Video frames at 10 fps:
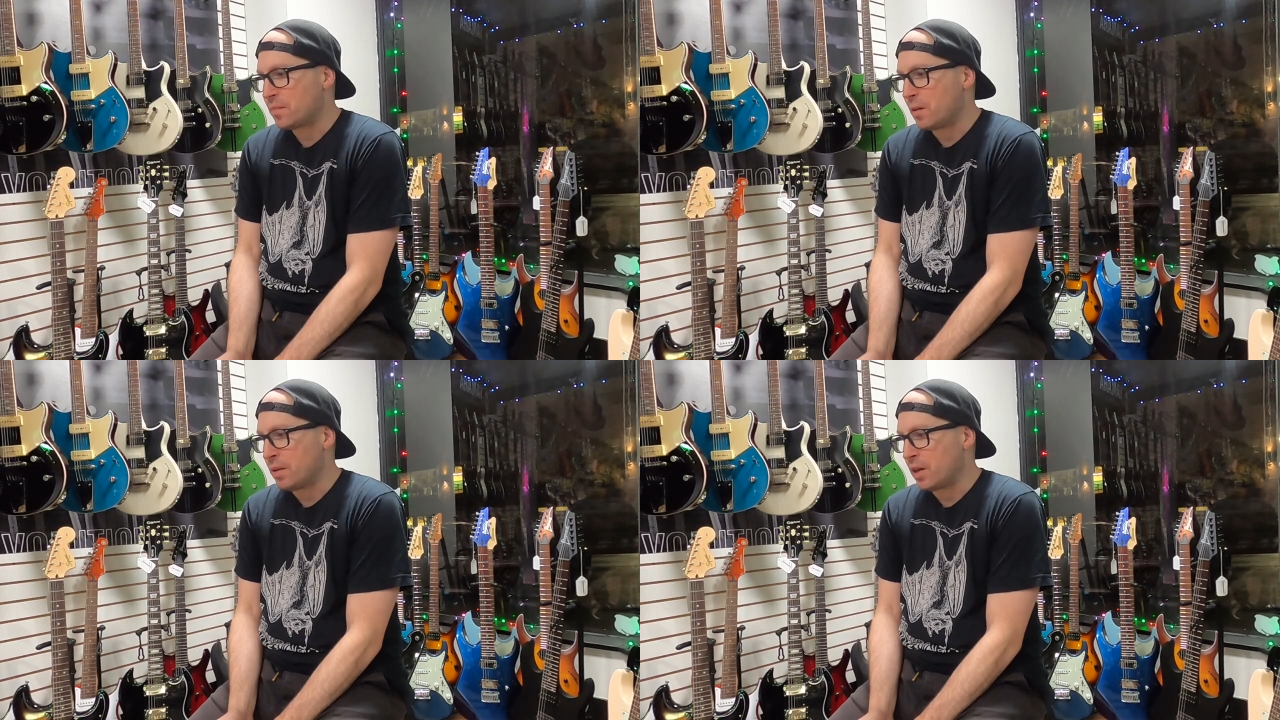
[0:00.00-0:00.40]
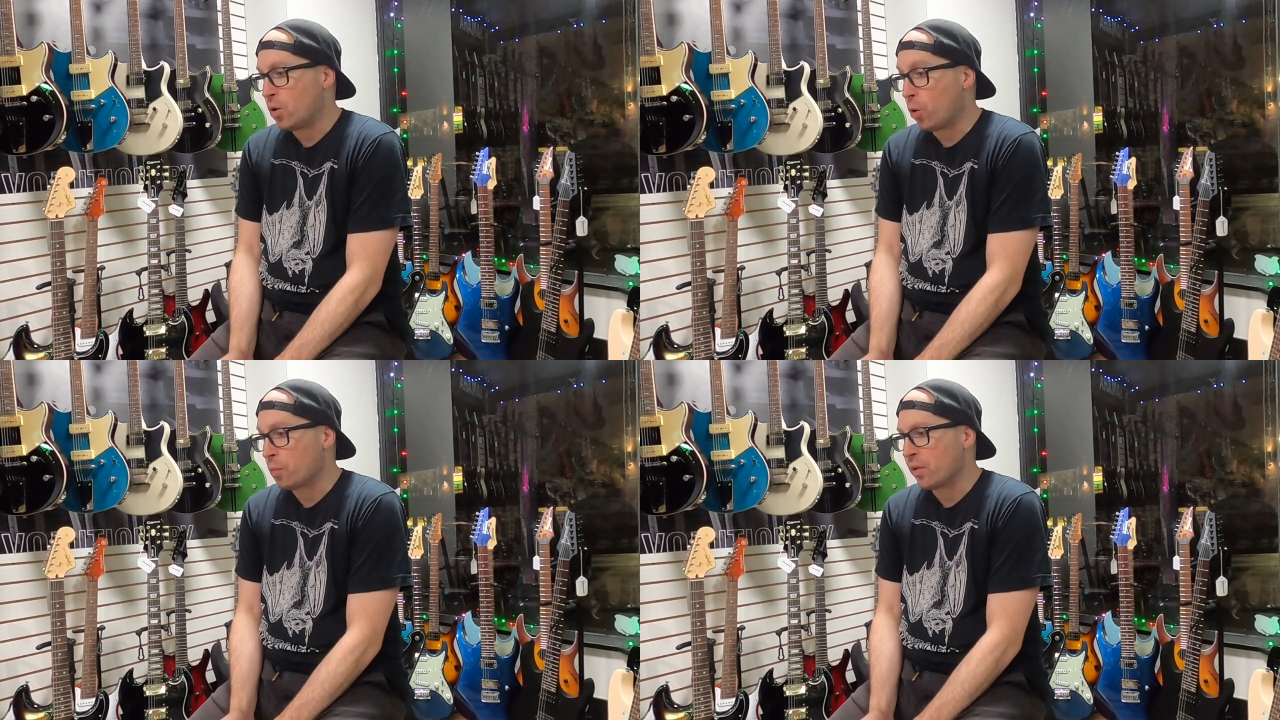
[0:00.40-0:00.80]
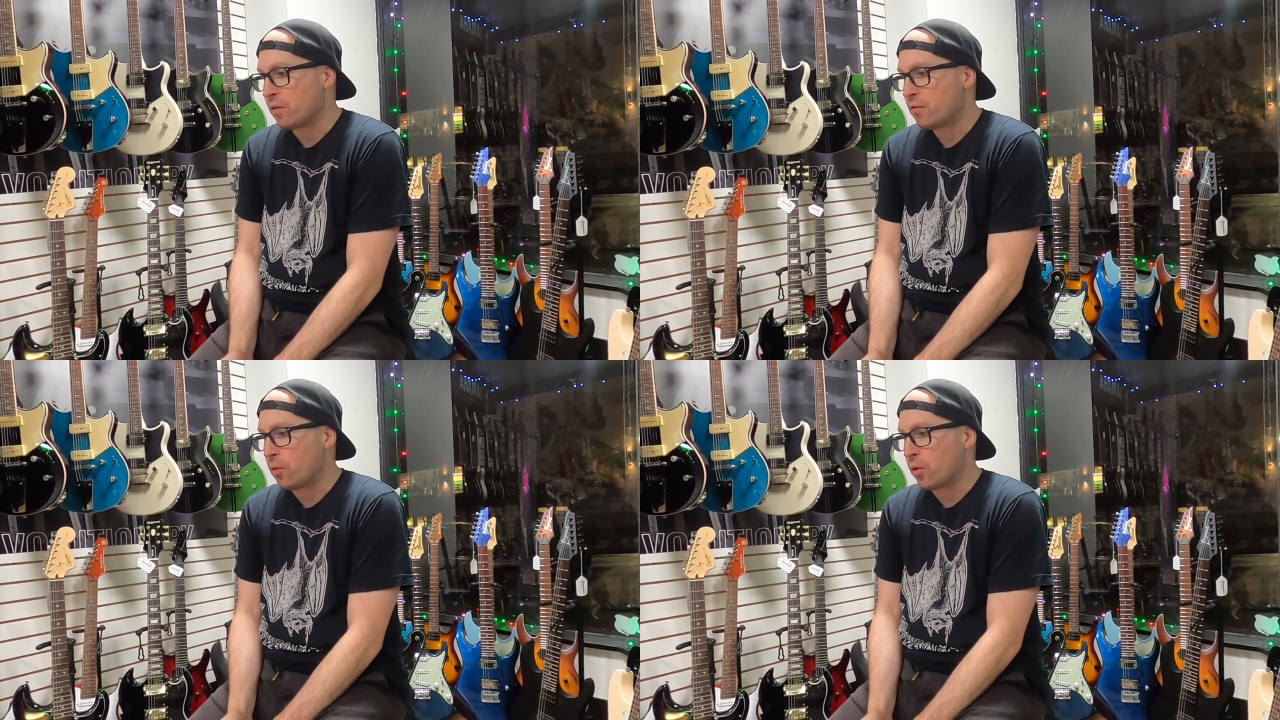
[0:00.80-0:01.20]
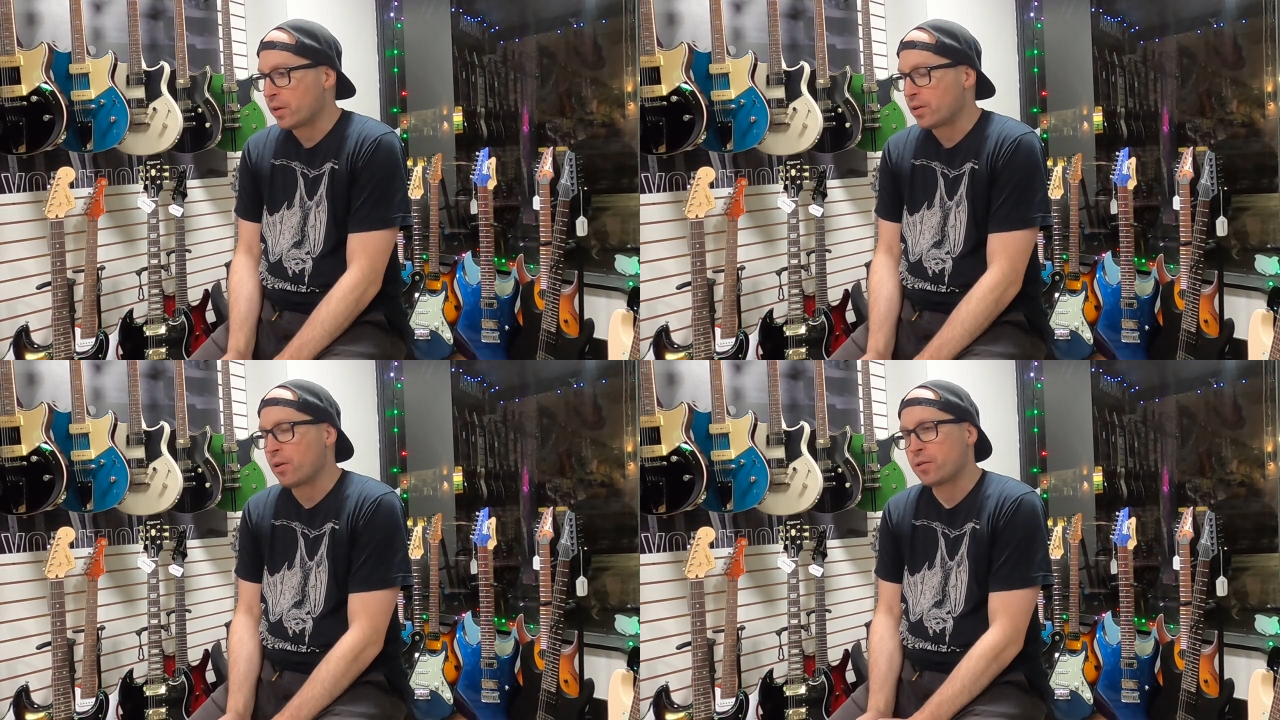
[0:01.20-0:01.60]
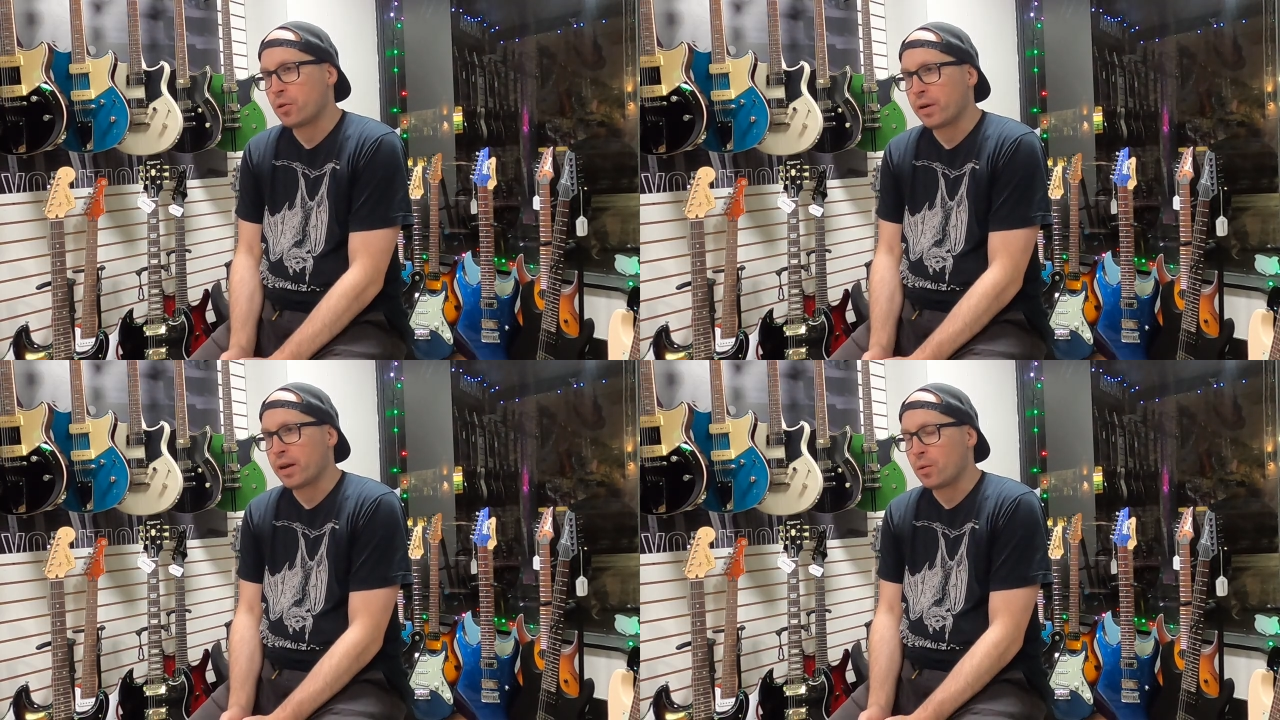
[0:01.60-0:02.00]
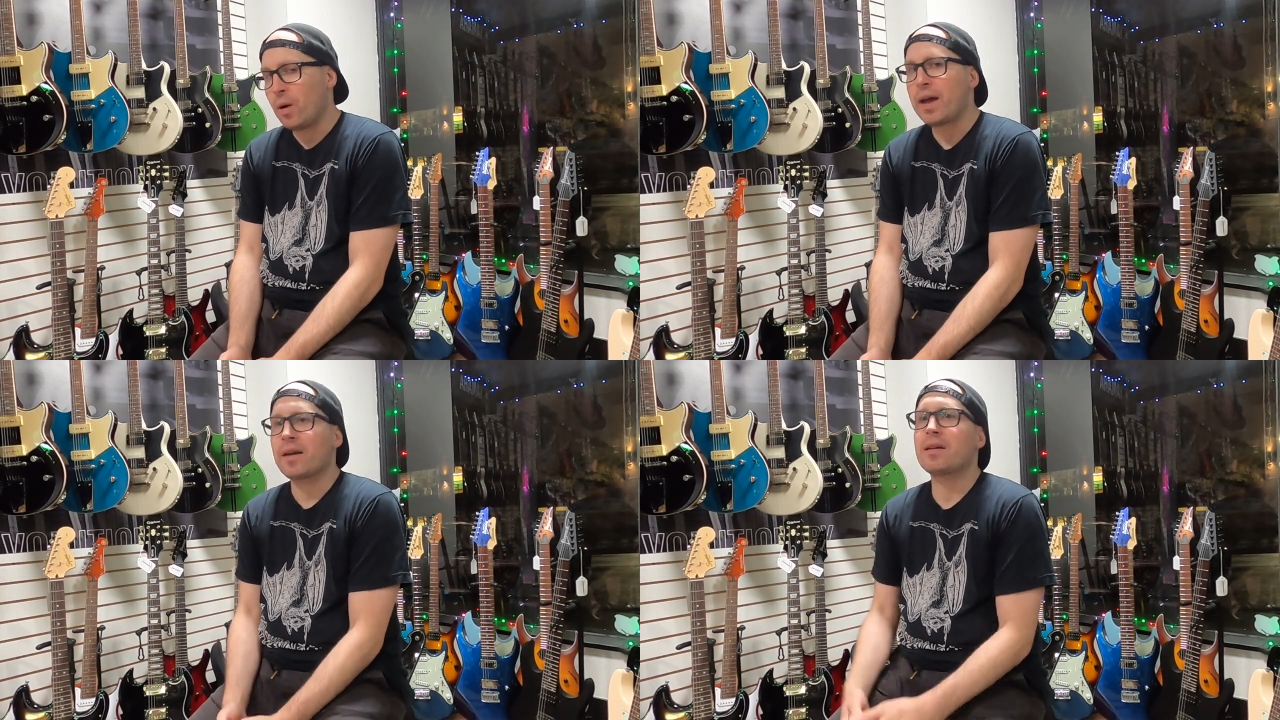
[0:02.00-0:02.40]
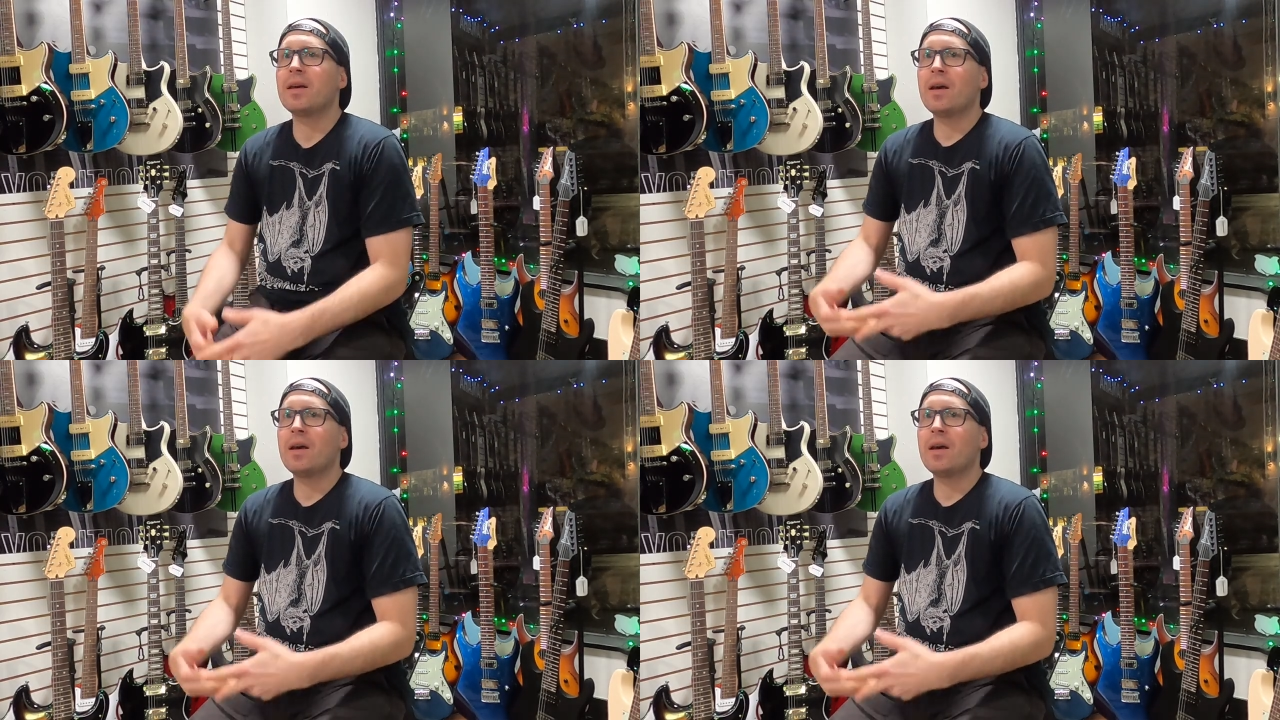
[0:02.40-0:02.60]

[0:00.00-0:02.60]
a big culprit for guitars going out of whack.